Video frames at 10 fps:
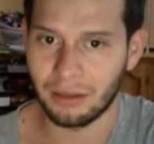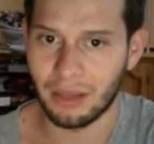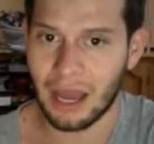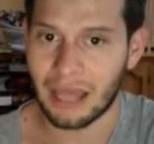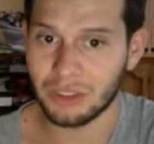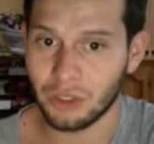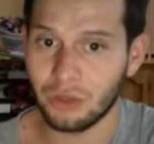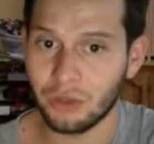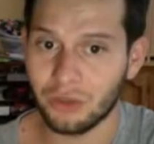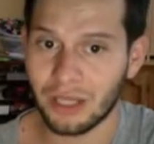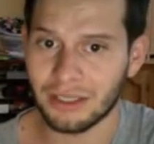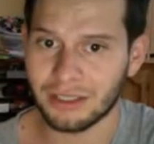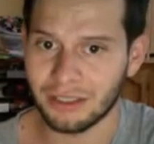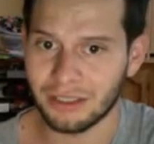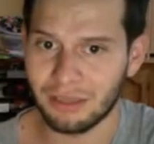I told you
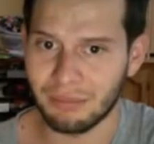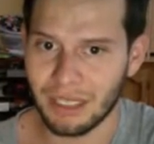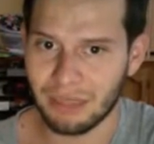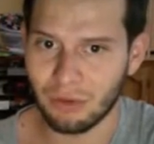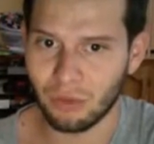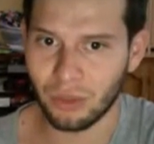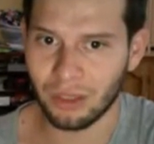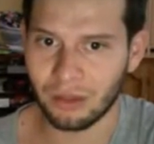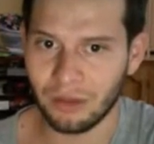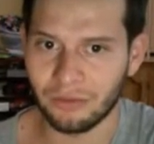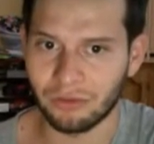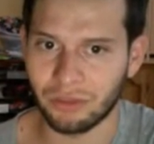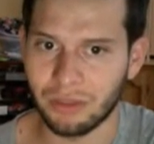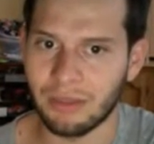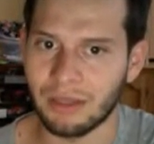that the minimum width of the
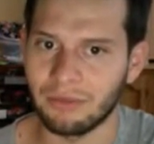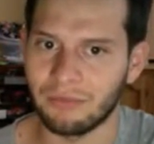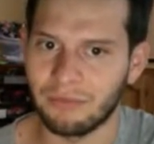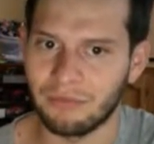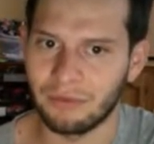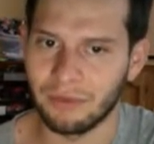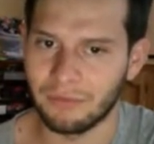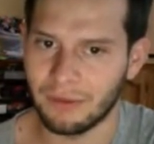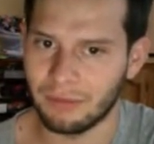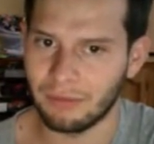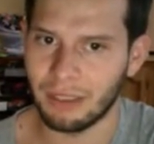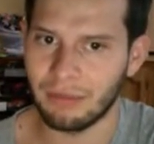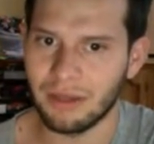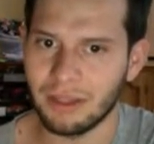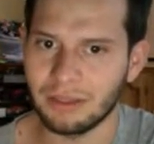strip is 15
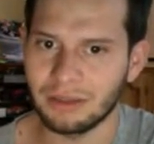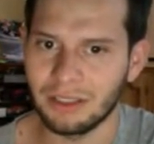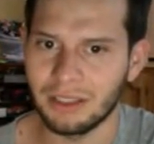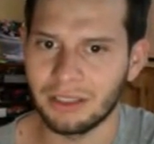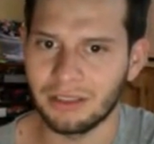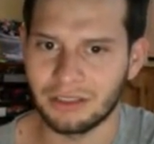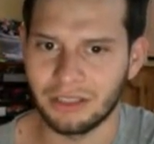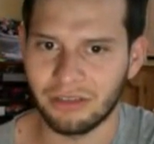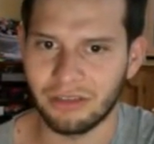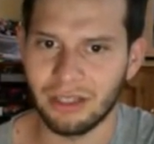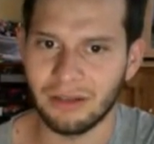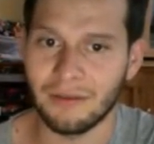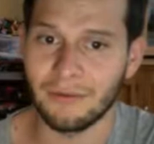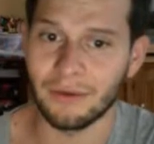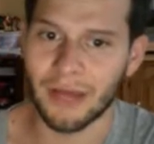millimeters. The secret
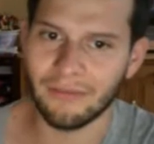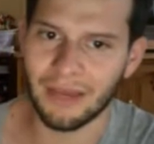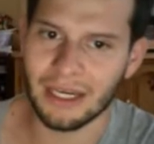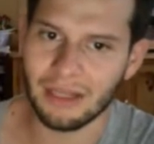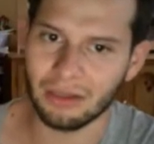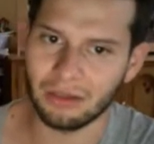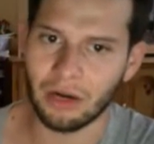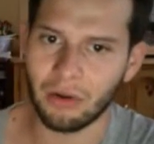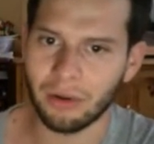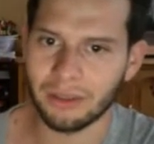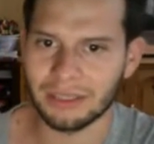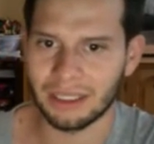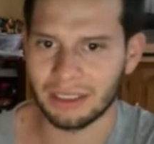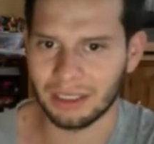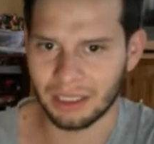if you have anything narrower
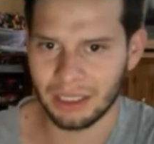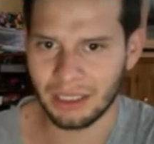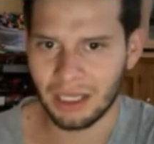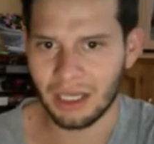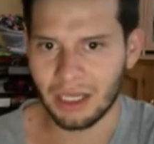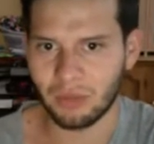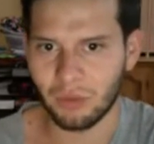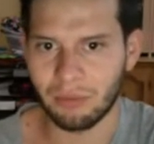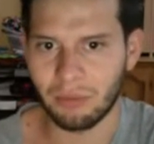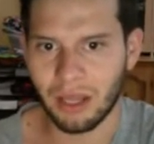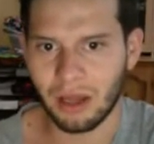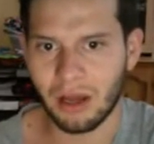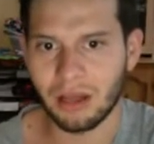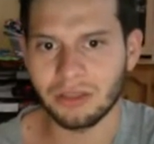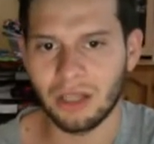than this, it will break
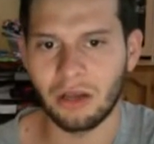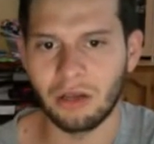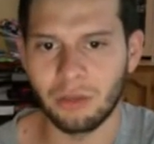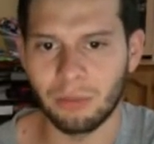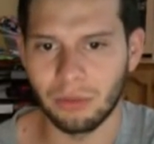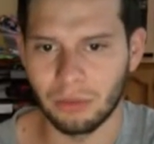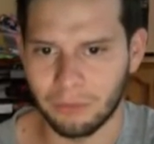off as you pull.